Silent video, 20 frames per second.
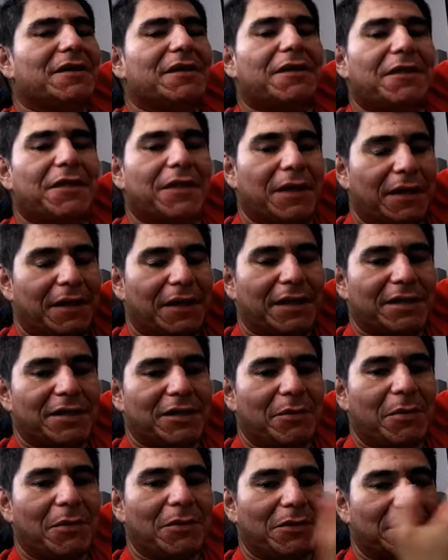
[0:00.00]
the thing
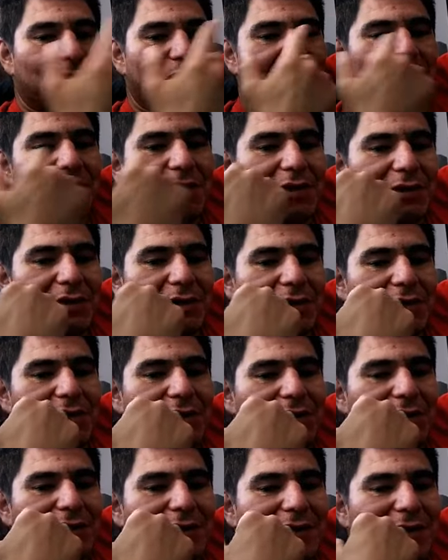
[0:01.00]
is about this
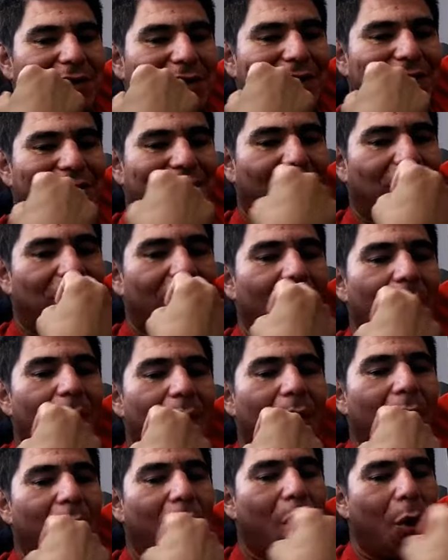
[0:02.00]
this thing of
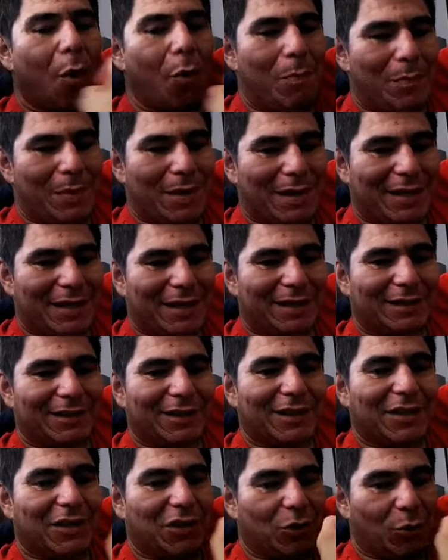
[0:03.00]

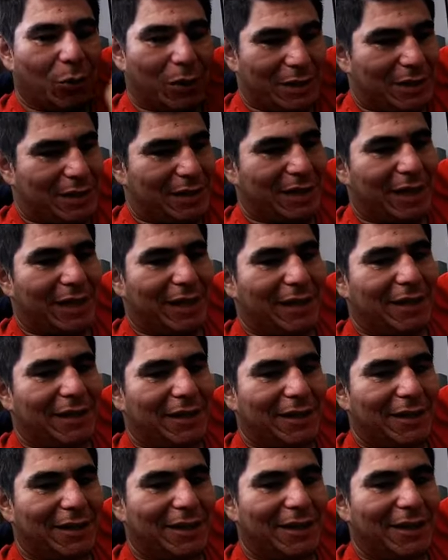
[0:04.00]
opening the
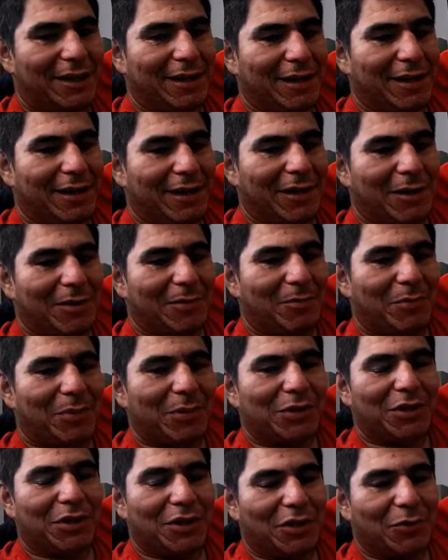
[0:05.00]
USA,
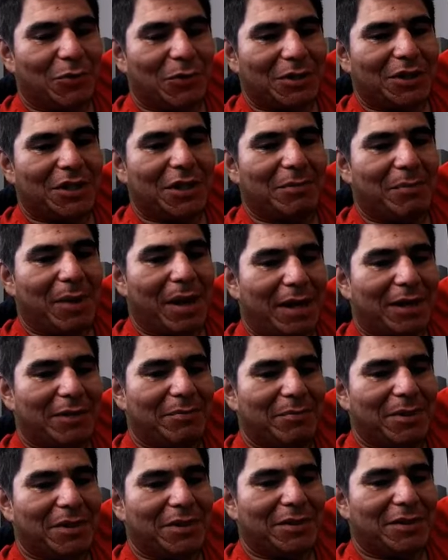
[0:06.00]
put the USA
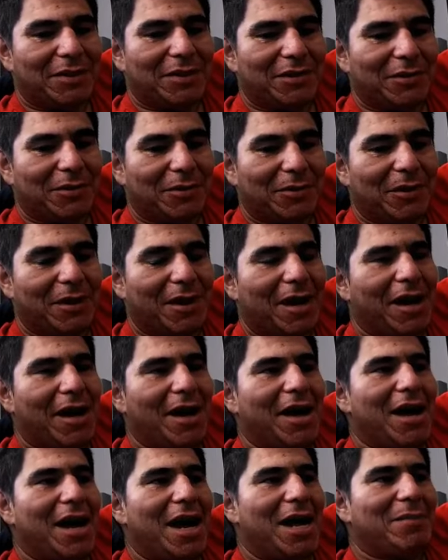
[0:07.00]
back in business. So
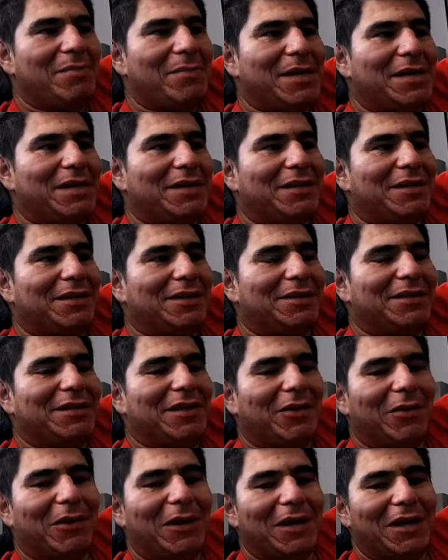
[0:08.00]
I mean,
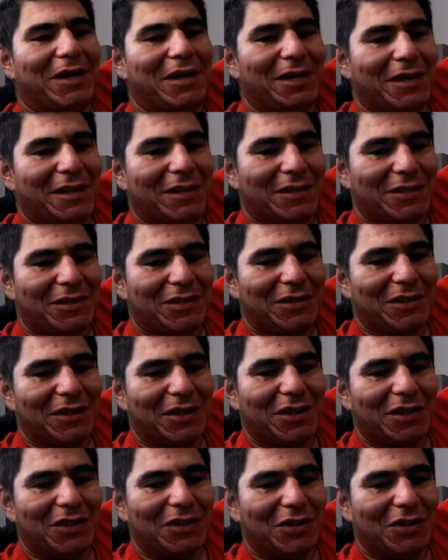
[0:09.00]
there
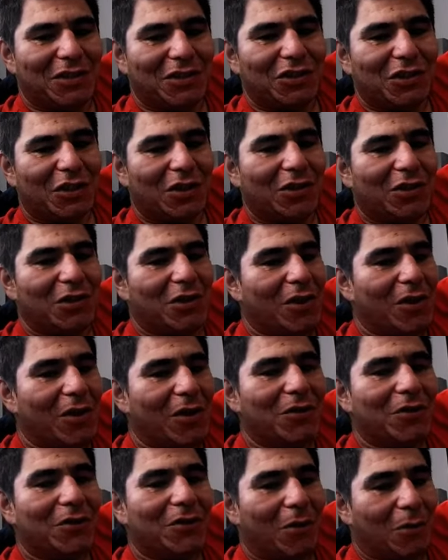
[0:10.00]
is just an
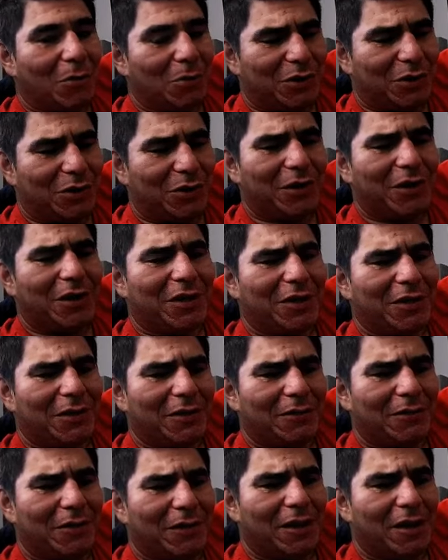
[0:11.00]
other
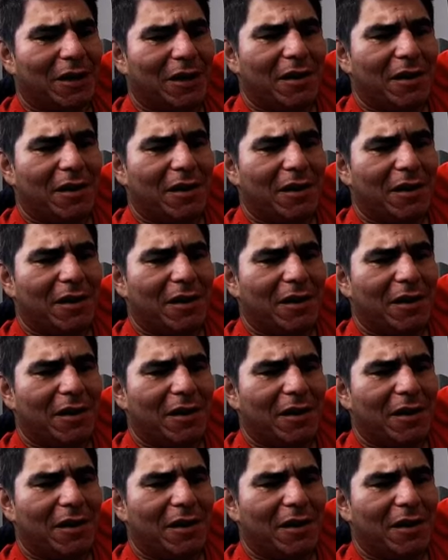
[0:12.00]
alternative.